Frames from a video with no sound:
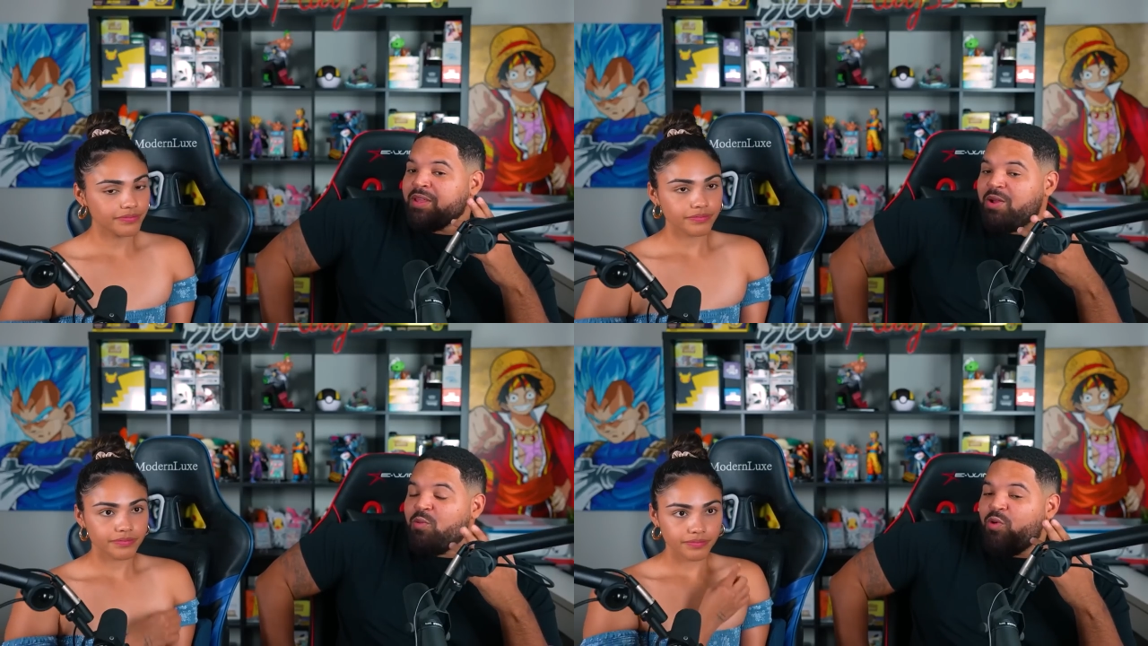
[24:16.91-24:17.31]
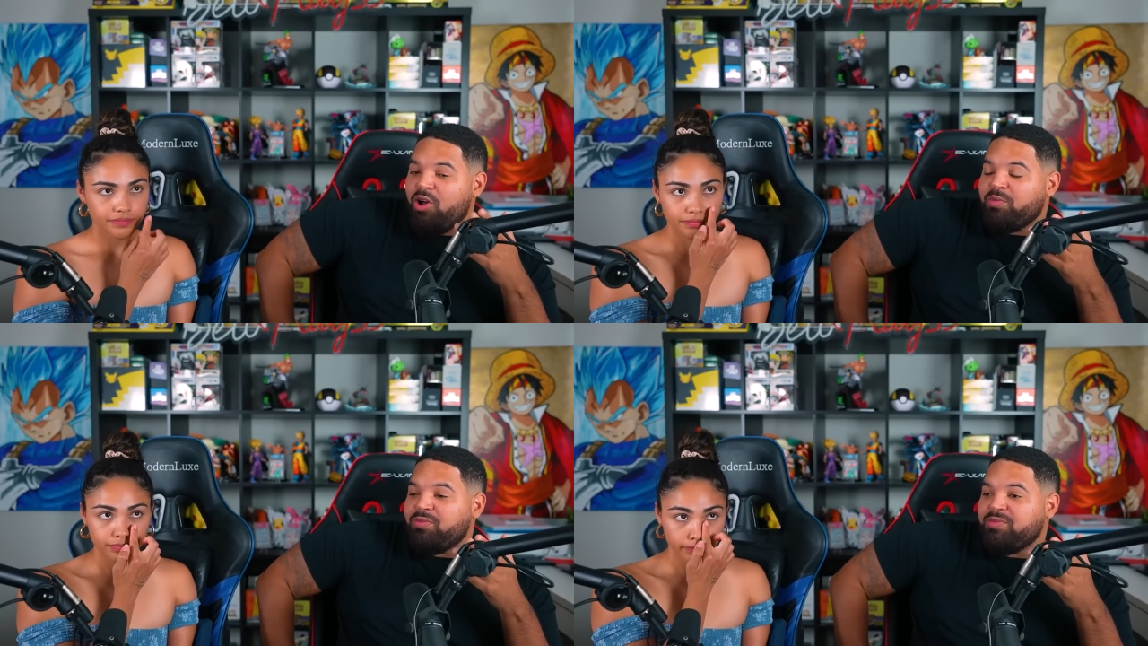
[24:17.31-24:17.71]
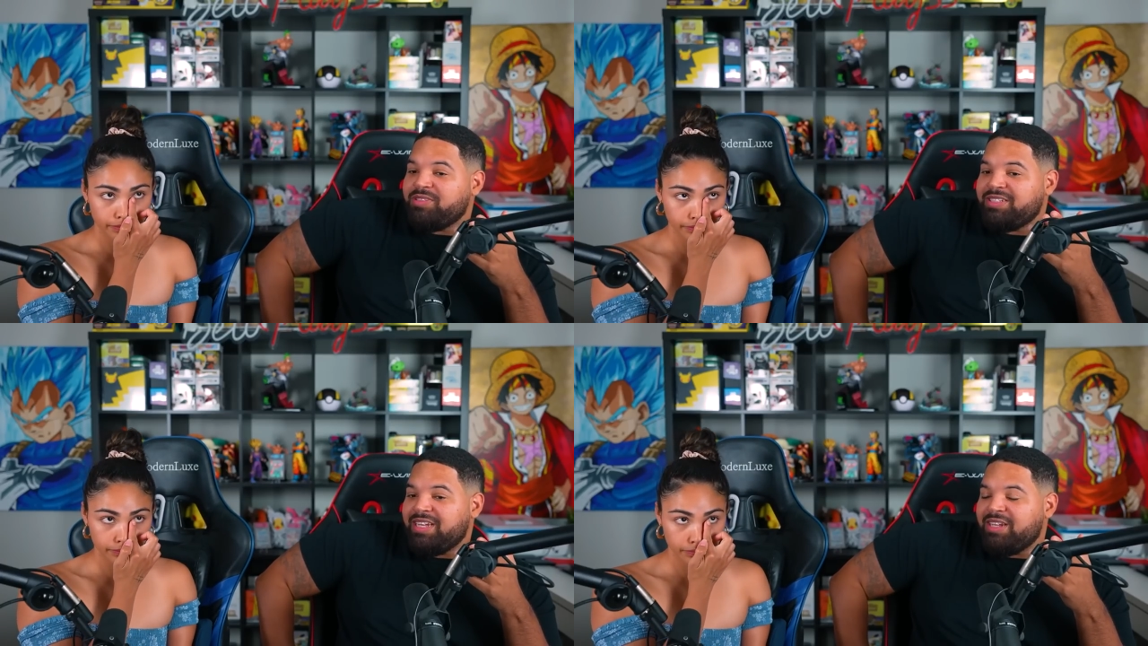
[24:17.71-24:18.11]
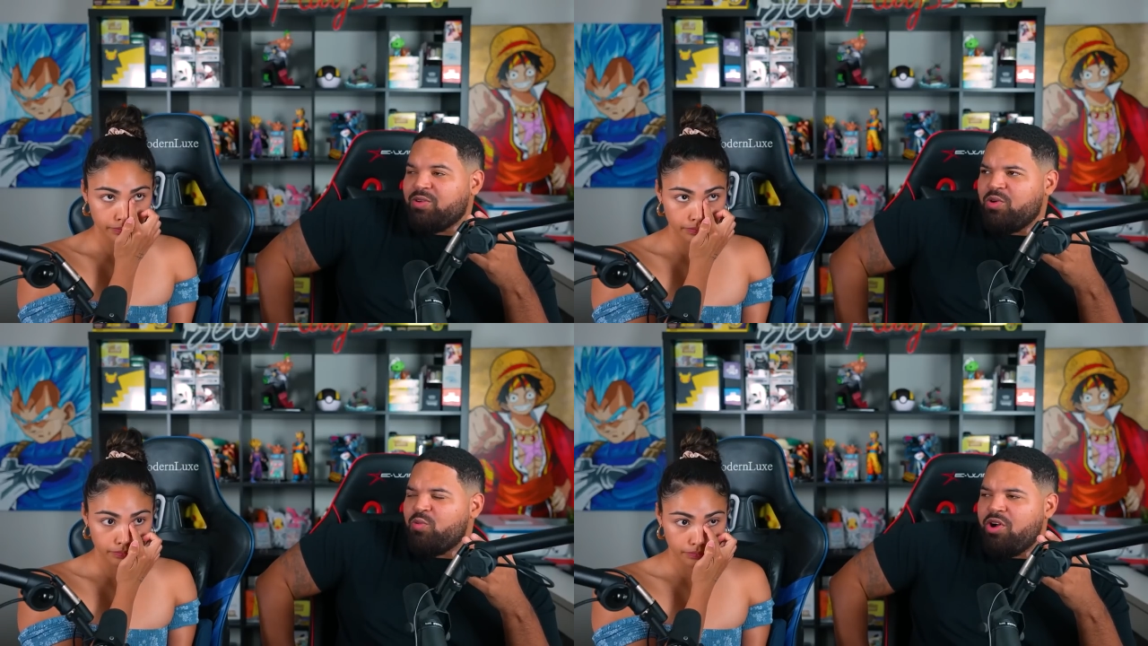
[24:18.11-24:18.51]
Speaker 1: Walt
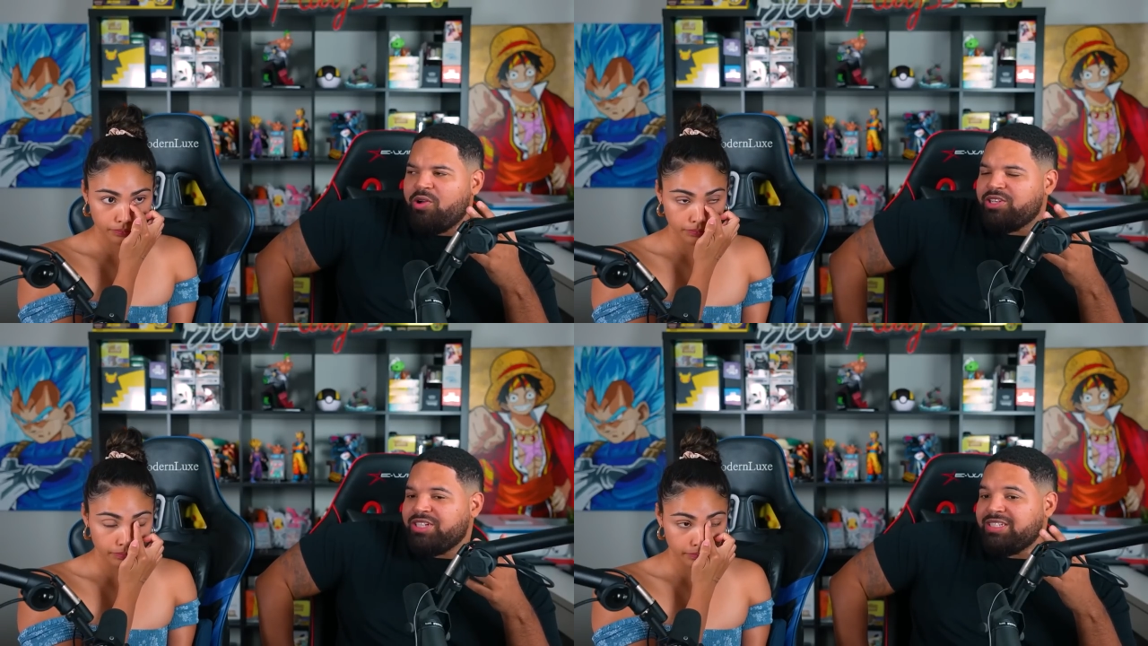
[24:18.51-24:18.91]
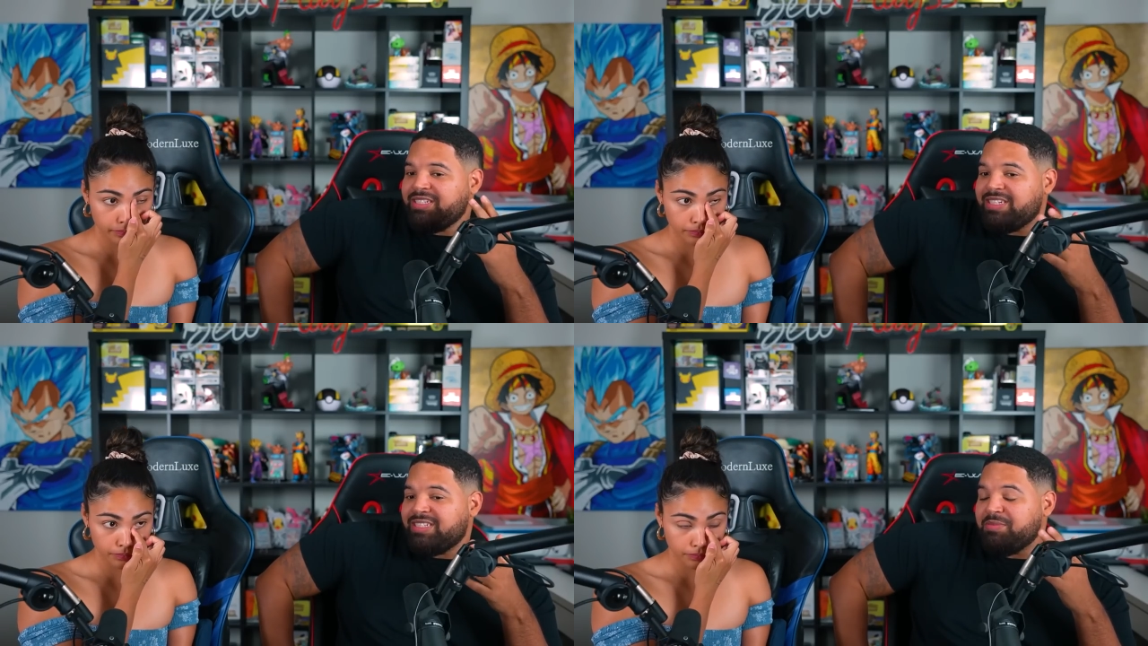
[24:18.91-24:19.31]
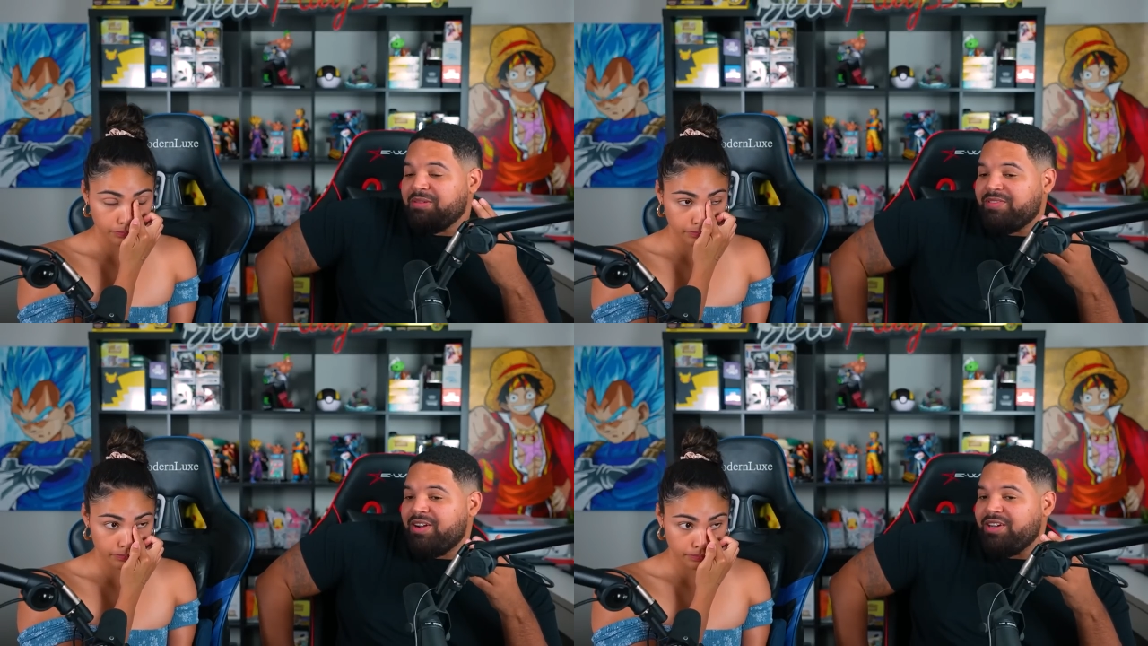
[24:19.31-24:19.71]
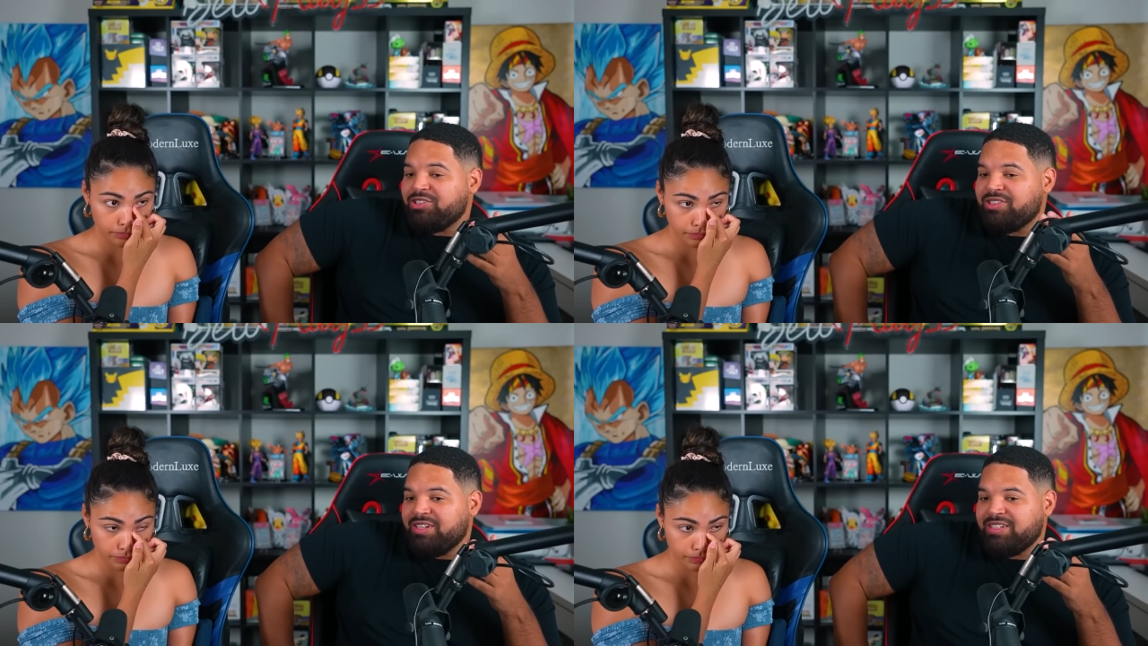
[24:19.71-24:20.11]
or Jesse said something very
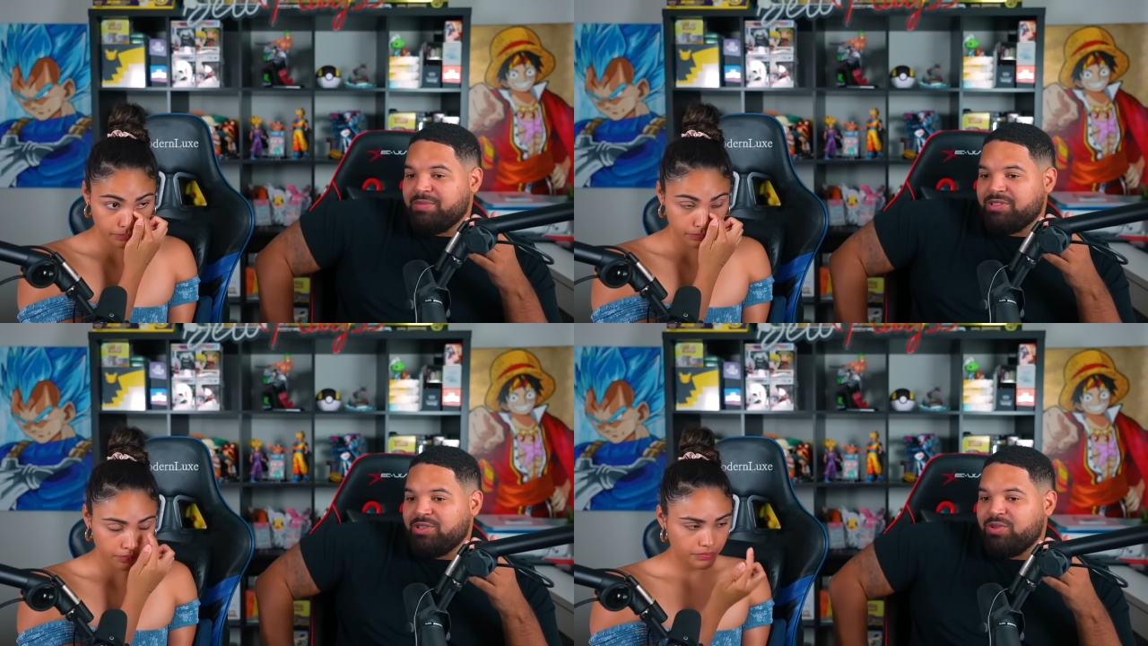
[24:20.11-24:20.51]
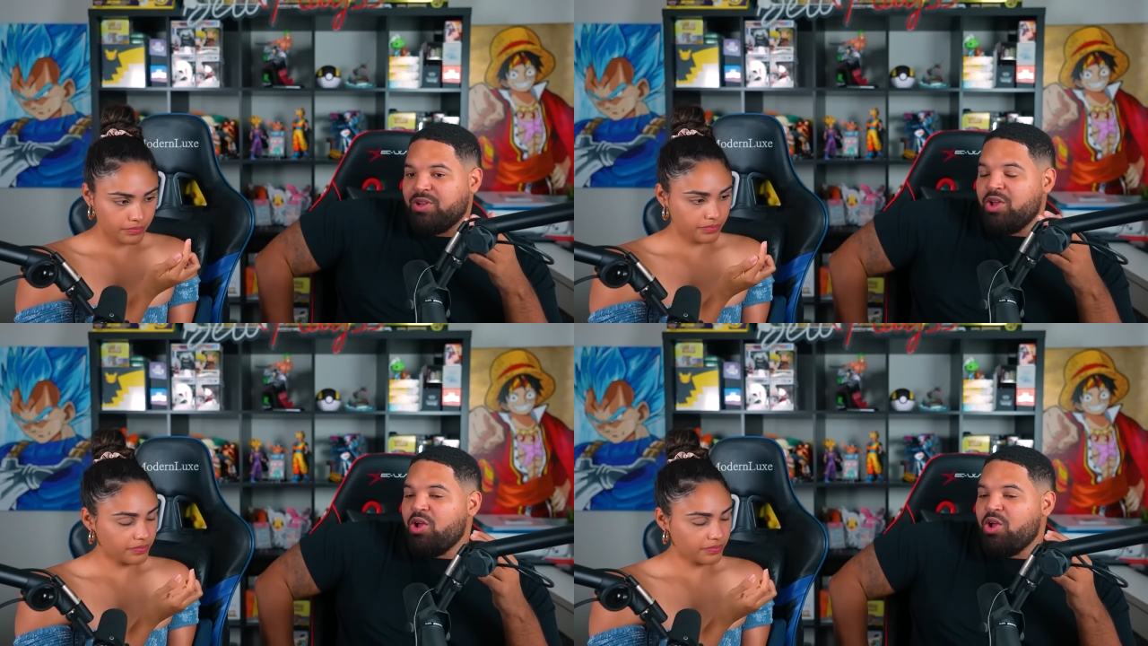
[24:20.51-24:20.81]
interesting this episode.